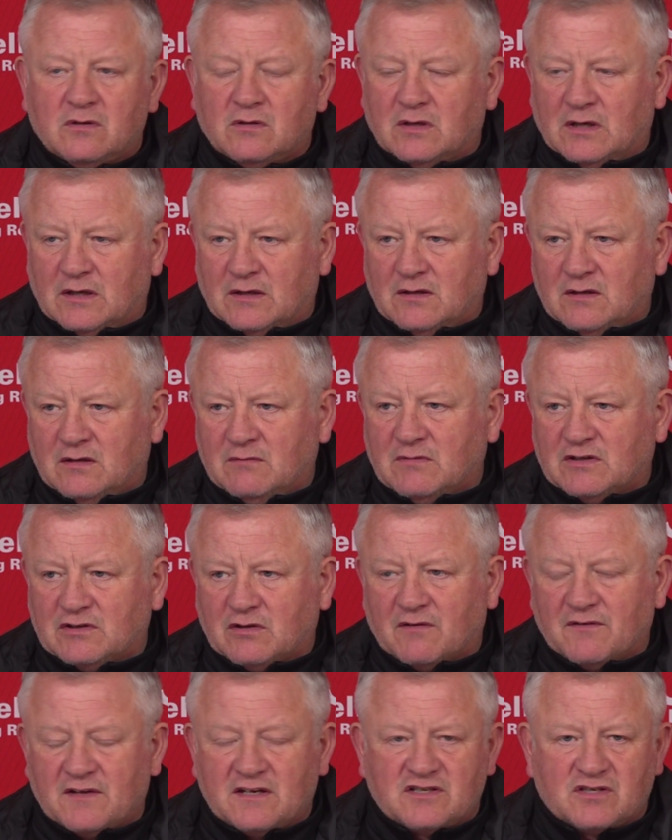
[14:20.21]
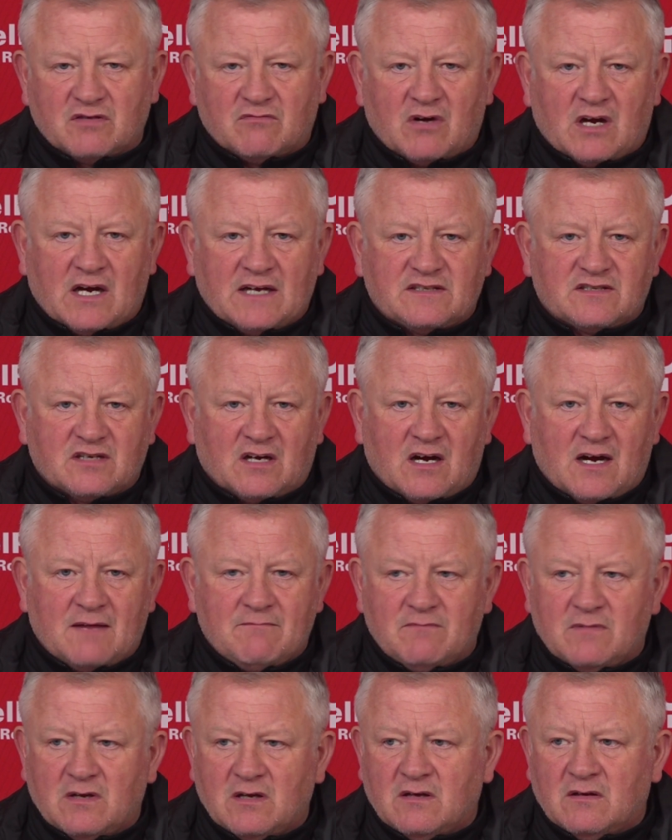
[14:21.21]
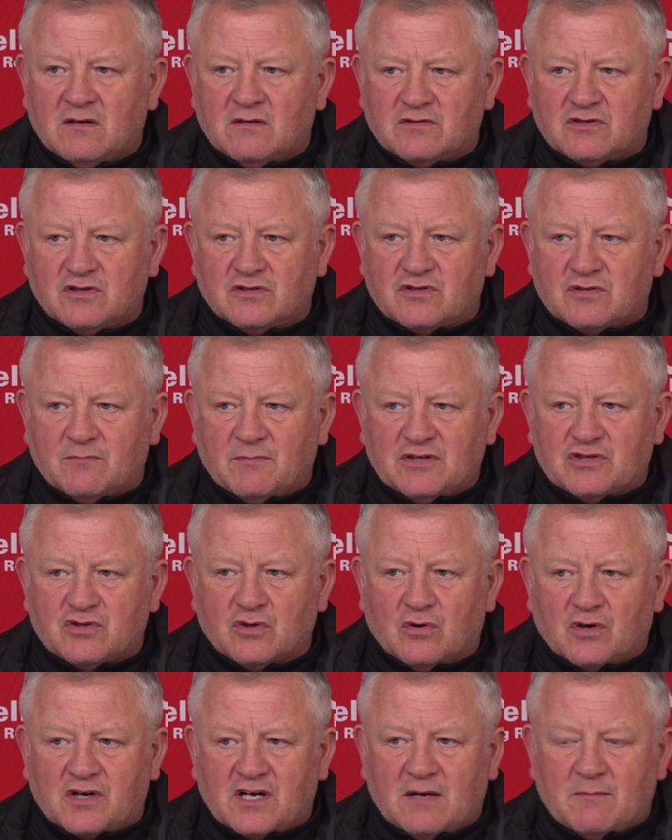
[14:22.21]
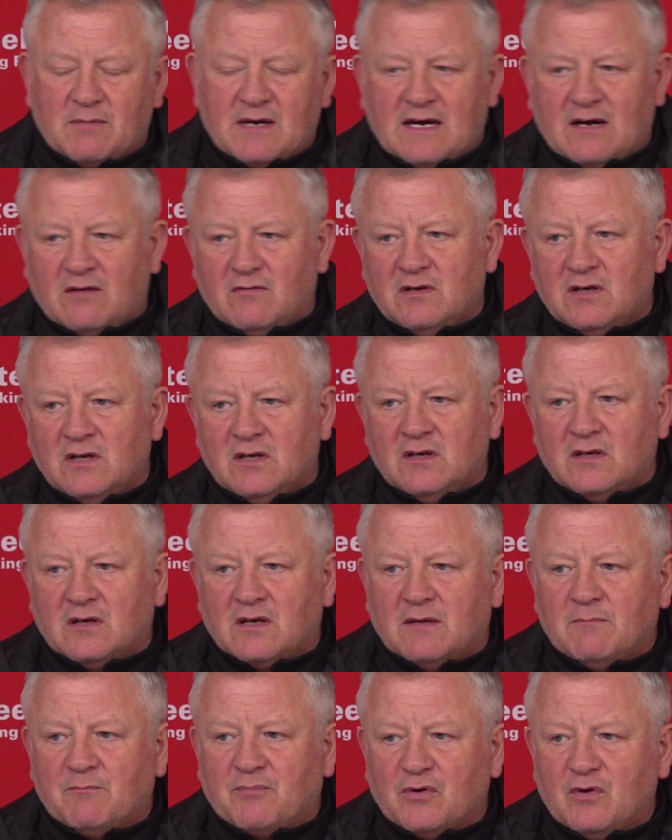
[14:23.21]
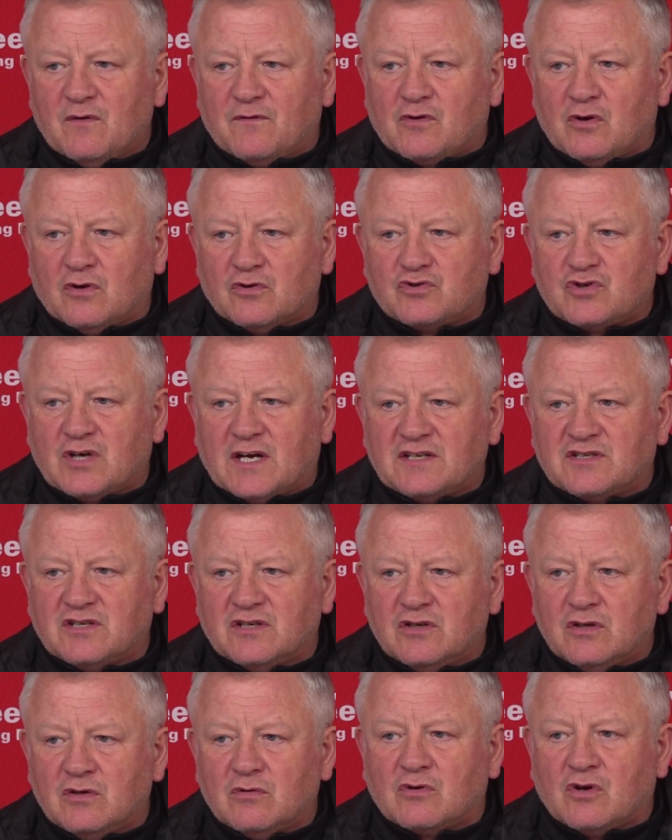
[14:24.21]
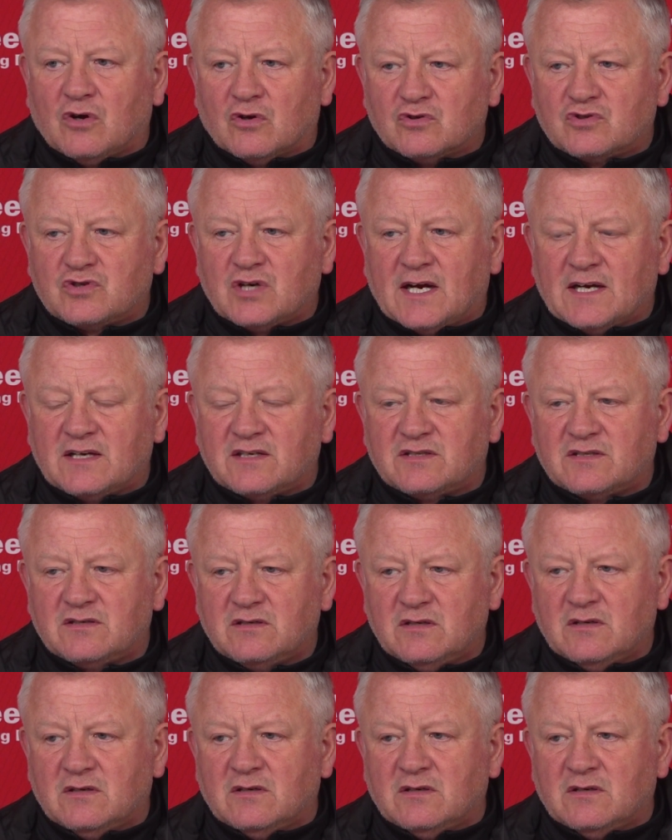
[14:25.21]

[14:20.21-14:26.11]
I don't think it's the right time to be talking about improved contracts and new contracts.